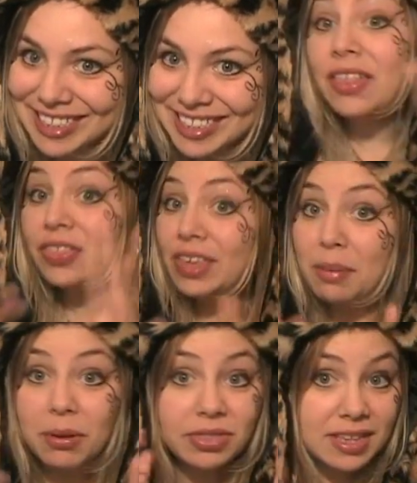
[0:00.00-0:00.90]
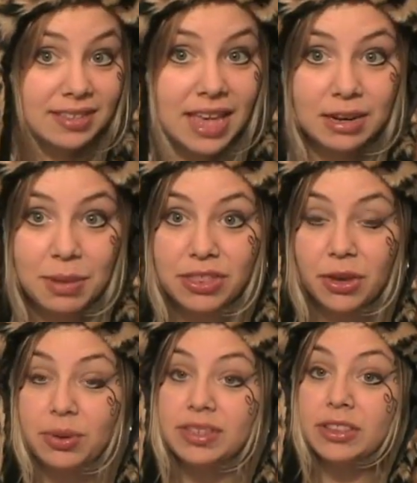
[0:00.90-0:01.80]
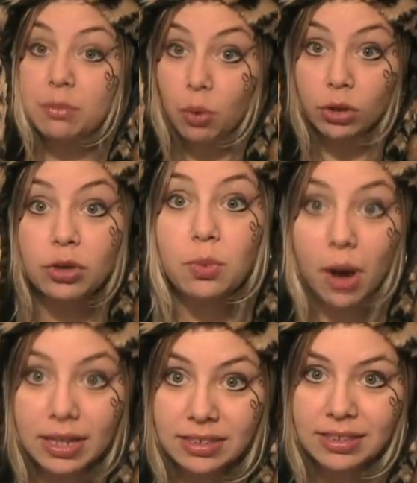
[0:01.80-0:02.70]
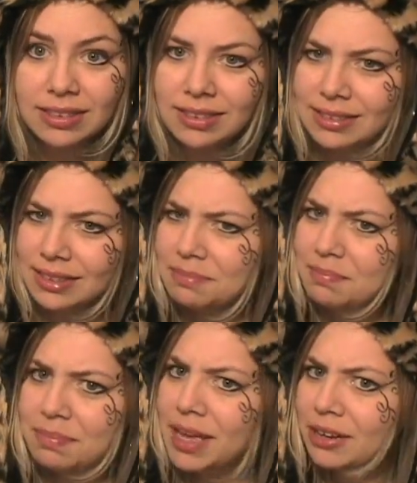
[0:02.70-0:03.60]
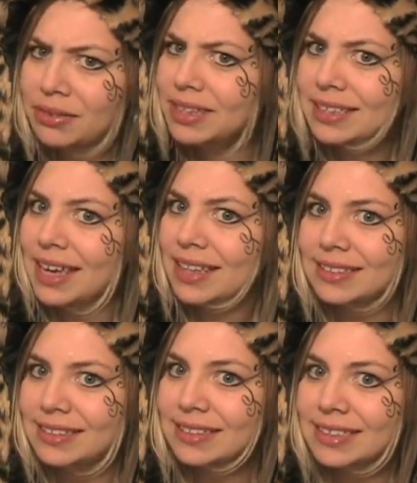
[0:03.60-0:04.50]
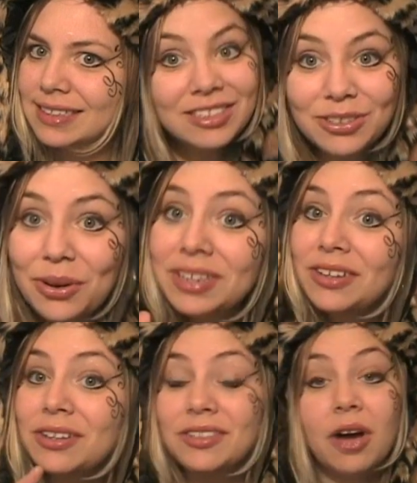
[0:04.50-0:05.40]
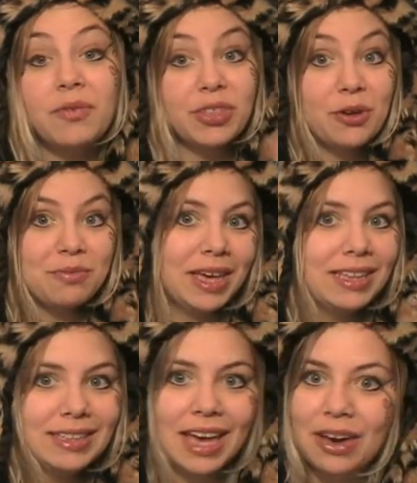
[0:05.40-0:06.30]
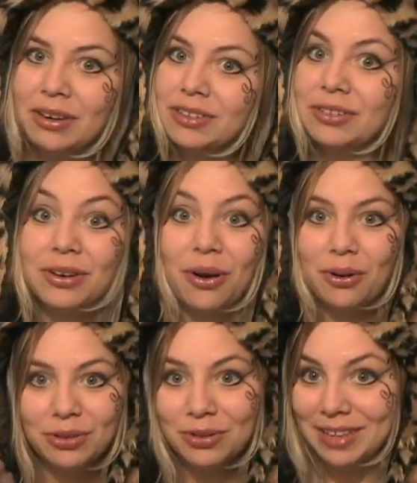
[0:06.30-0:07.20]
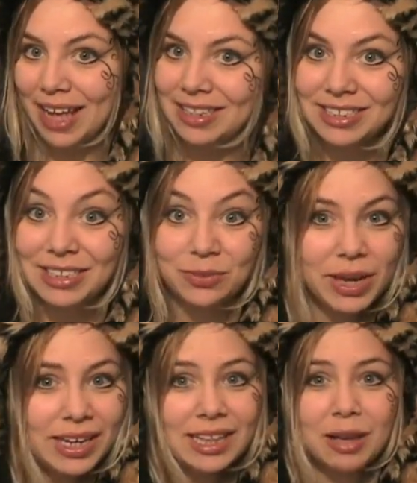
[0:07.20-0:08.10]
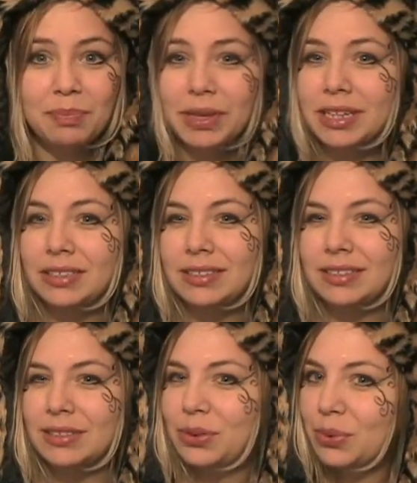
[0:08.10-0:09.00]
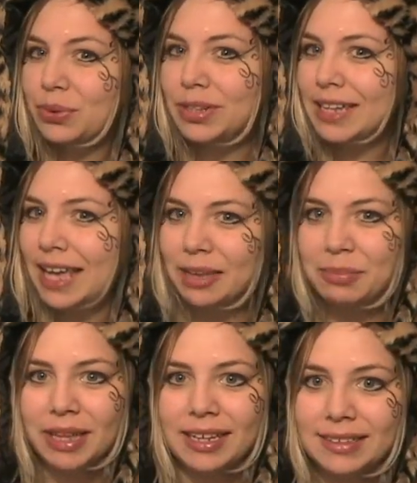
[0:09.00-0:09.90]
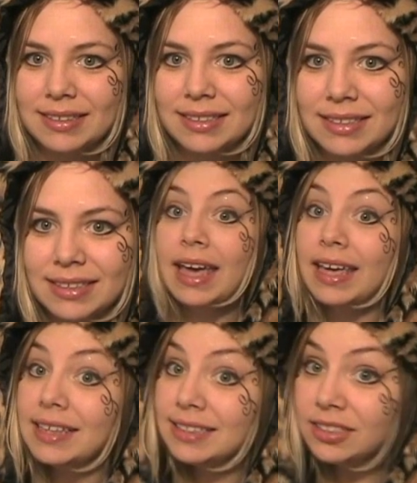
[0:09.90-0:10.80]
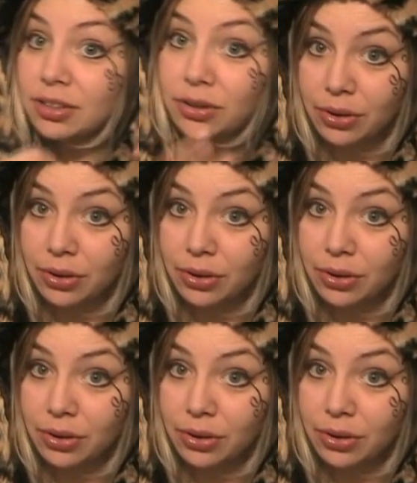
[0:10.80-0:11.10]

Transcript: the thing about this anime though is that the more you watch it, the better it gets. The story starts off with our main character, Otonashi, waking up in a school-like place. He sees a